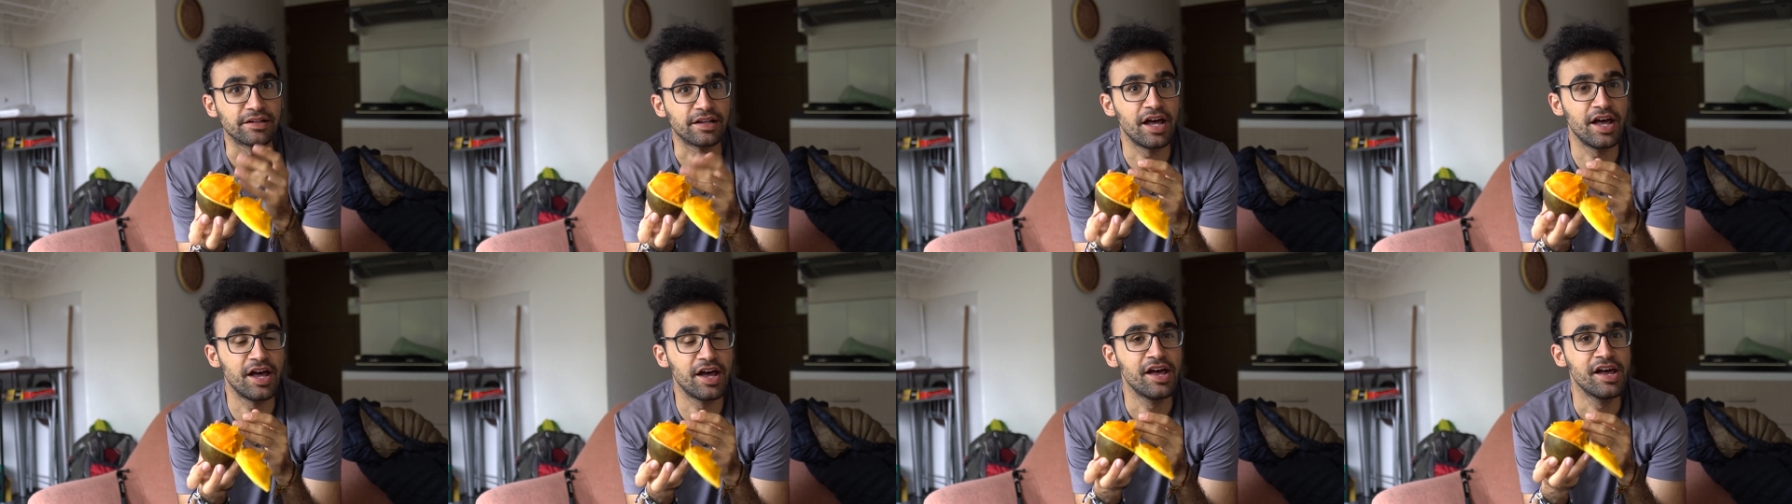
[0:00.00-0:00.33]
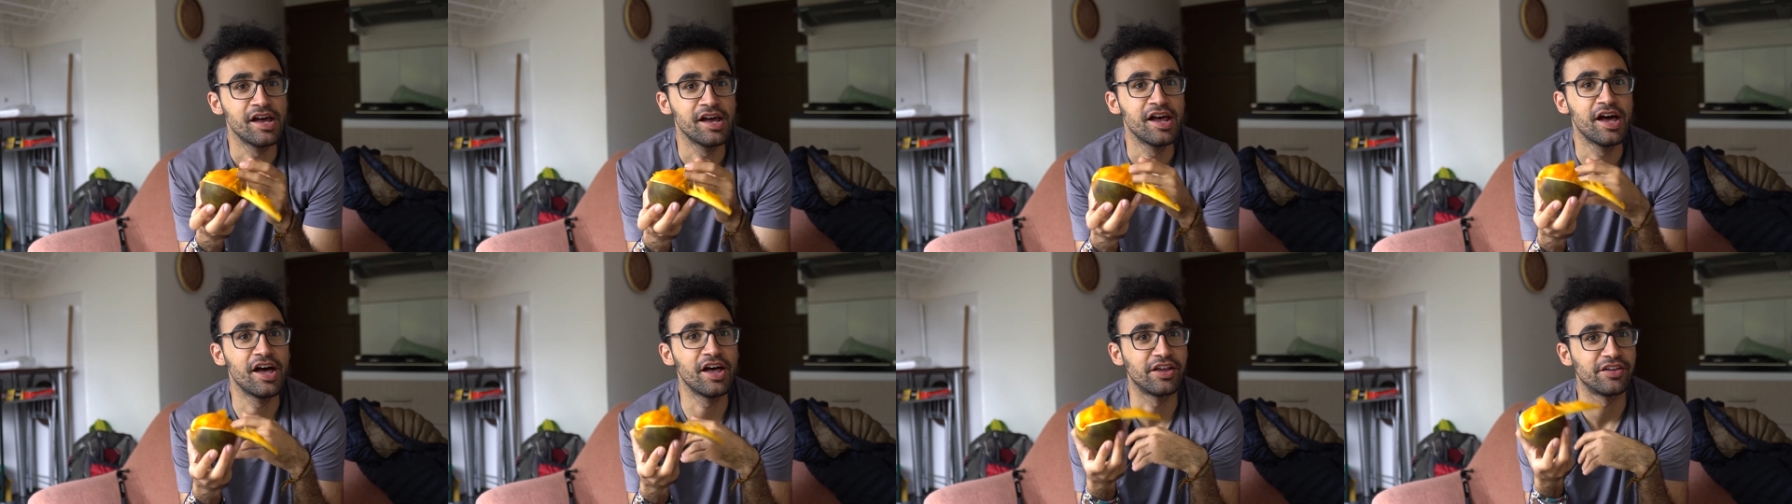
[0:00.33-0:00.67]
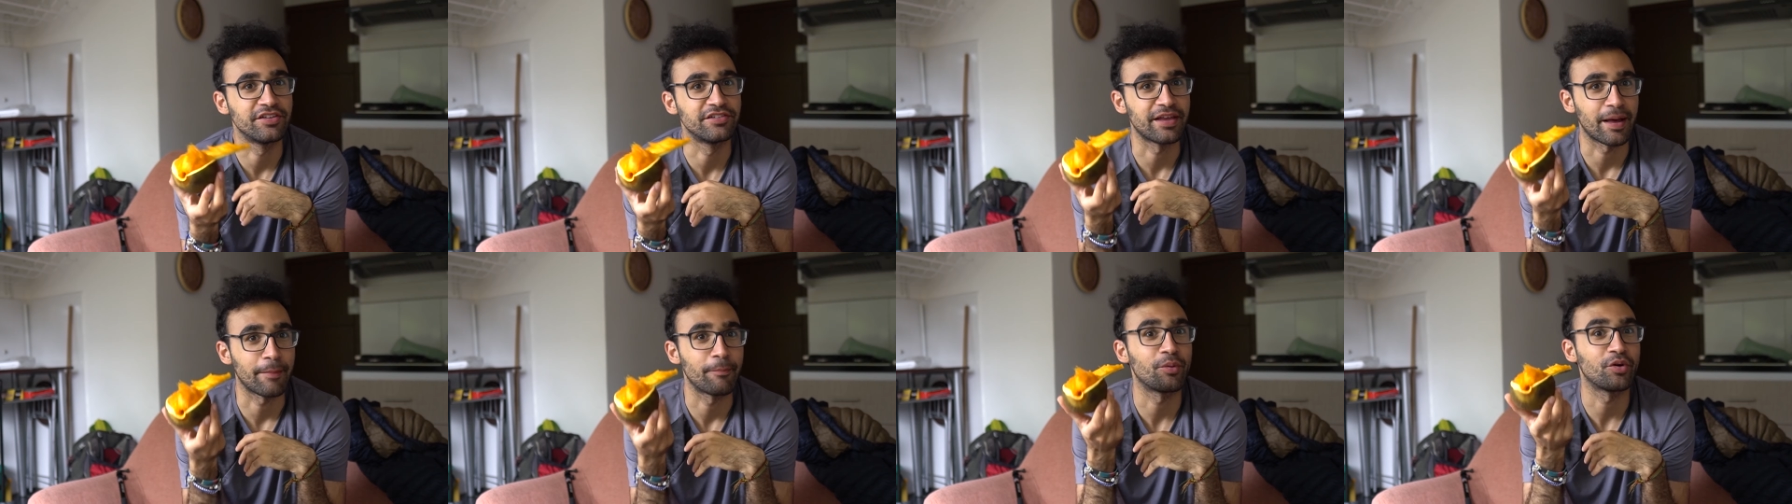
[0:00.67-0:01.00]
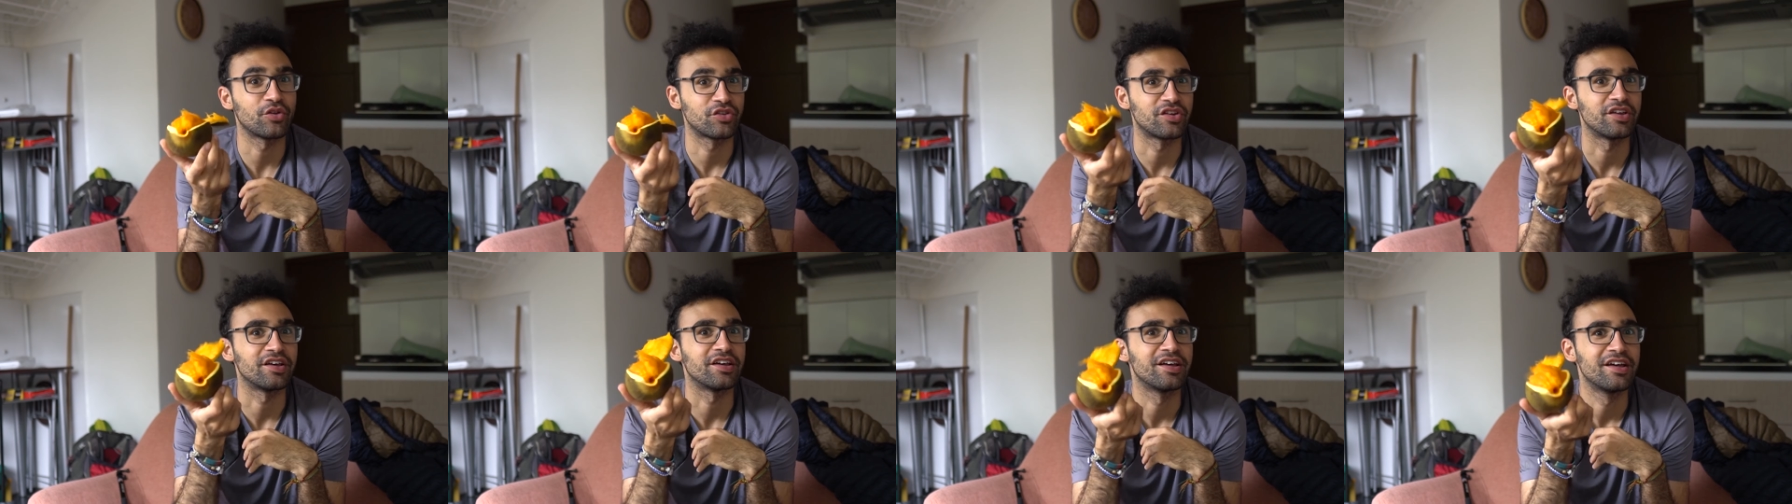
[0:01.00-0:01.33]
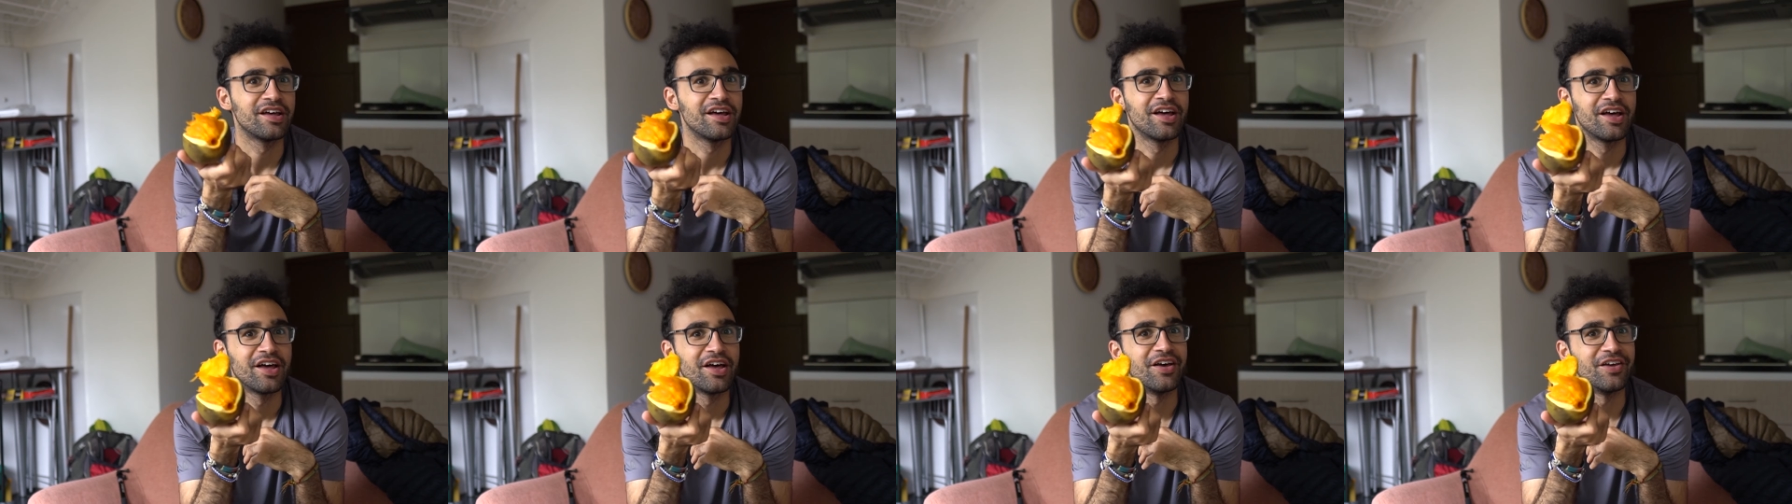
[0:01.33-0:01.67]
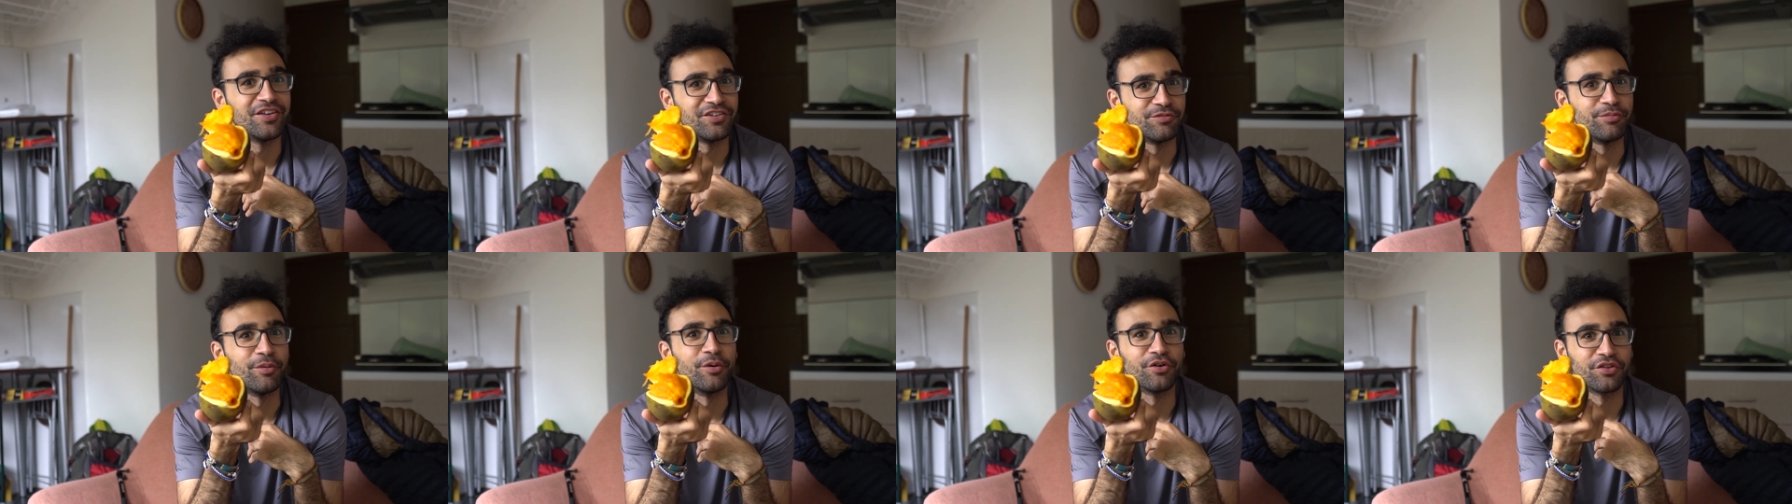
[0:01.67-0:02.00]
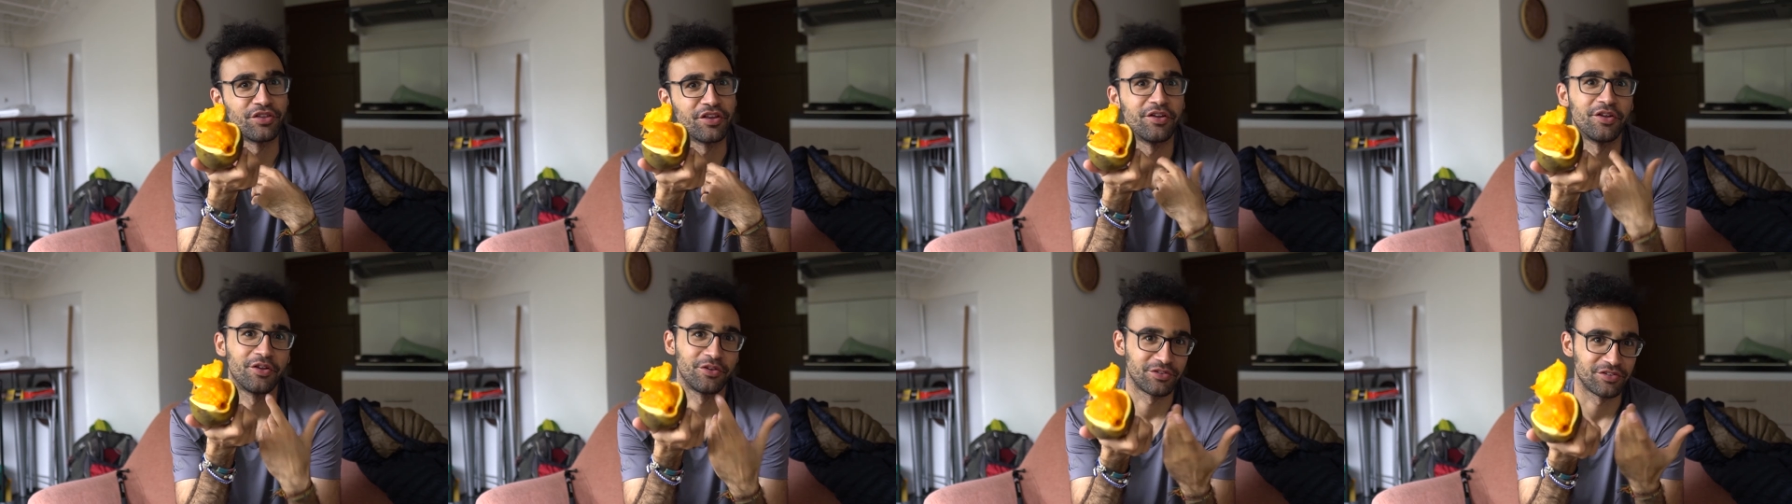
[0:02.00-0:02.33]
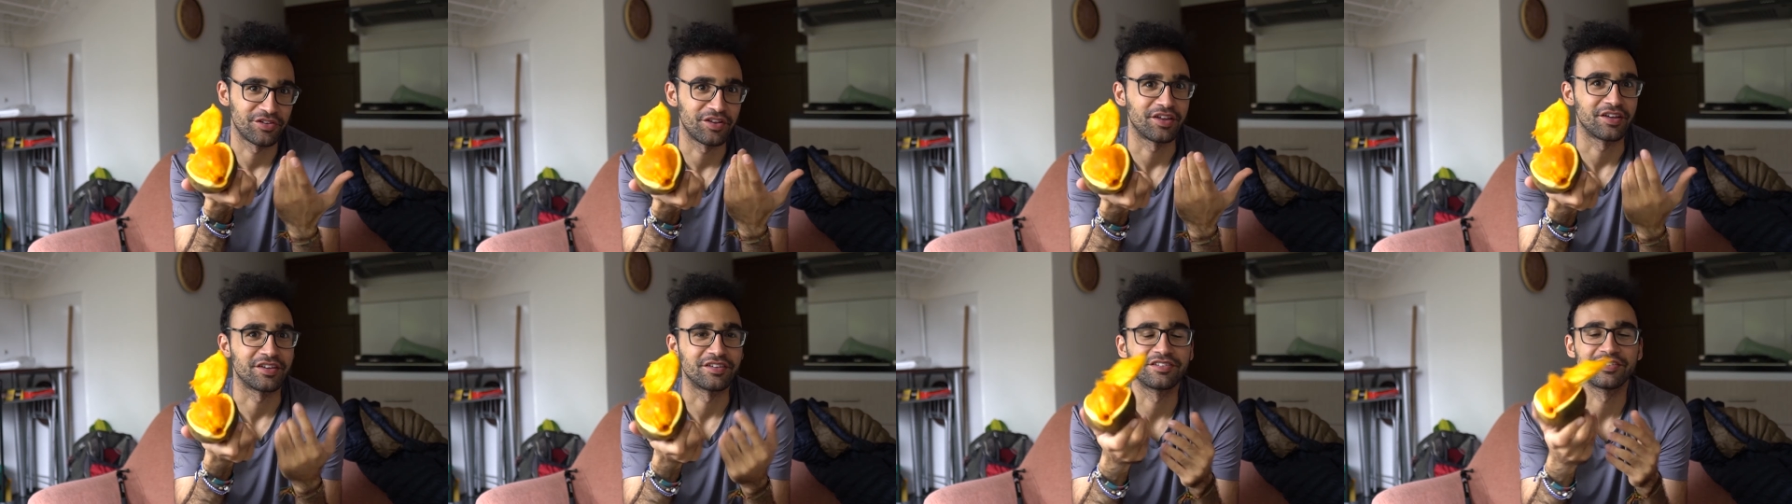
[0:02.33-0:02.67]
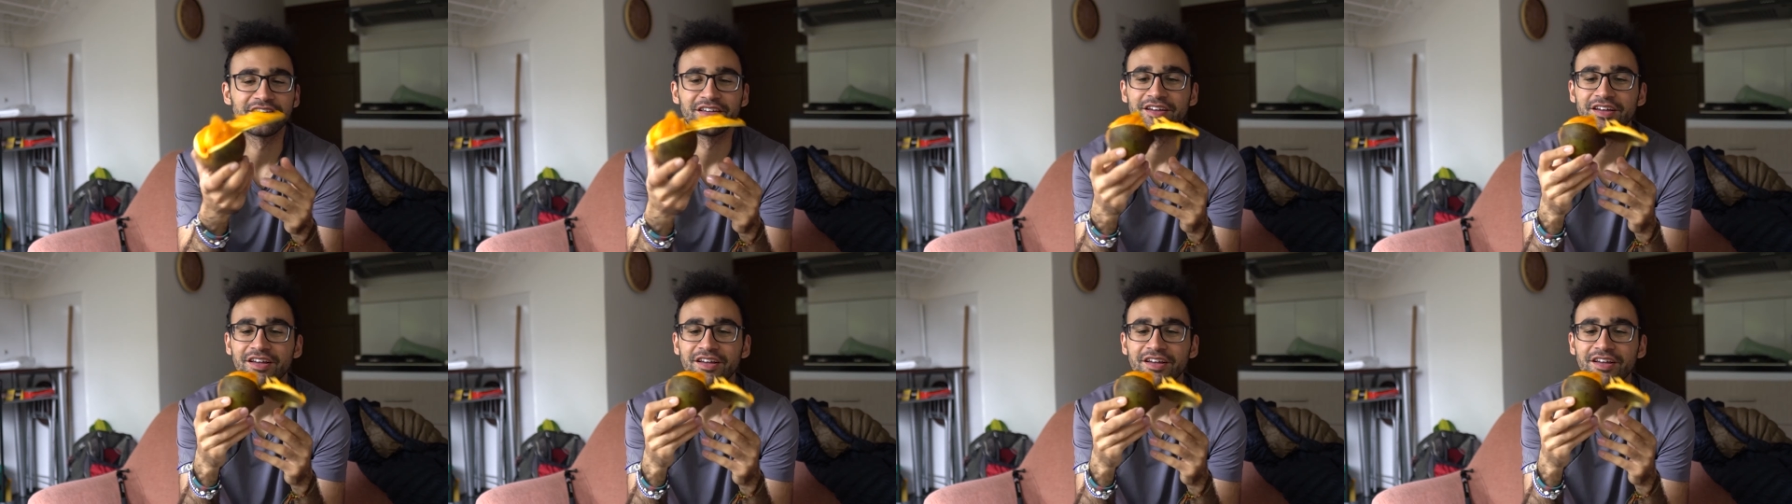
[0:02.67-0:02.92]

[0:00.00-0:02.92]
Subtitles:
zapote is both of those things.